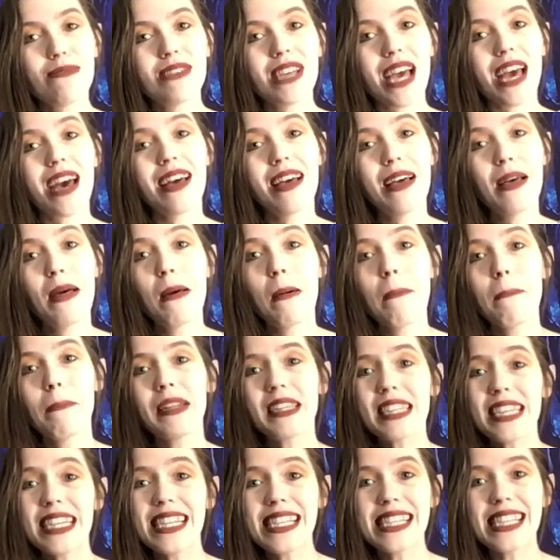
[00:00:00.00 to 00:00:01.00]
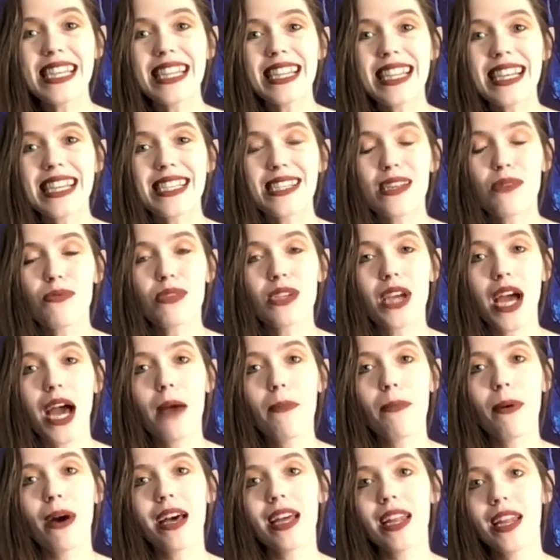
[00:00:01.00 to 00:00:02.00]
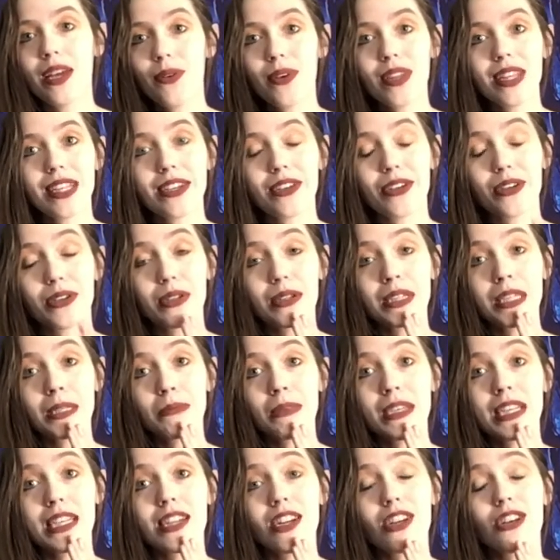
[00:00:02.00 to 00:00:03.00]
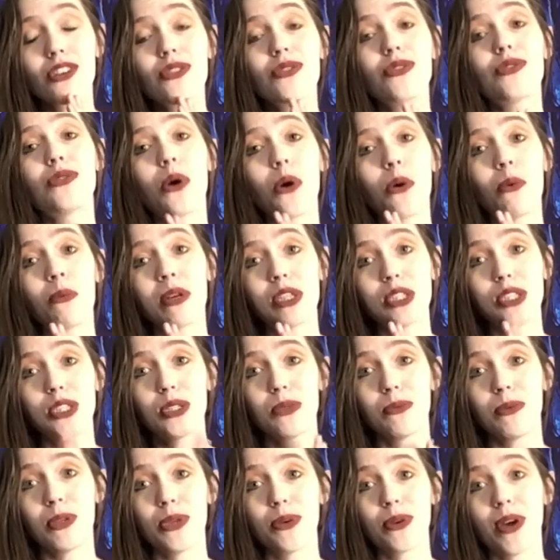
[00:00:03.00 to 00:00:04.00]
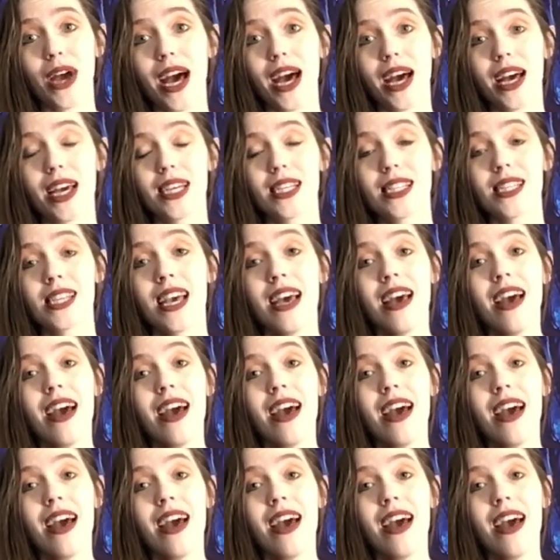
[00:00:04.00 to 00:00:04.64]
yet, please hit that subscribe button. It would literally mean so much to me, you guys.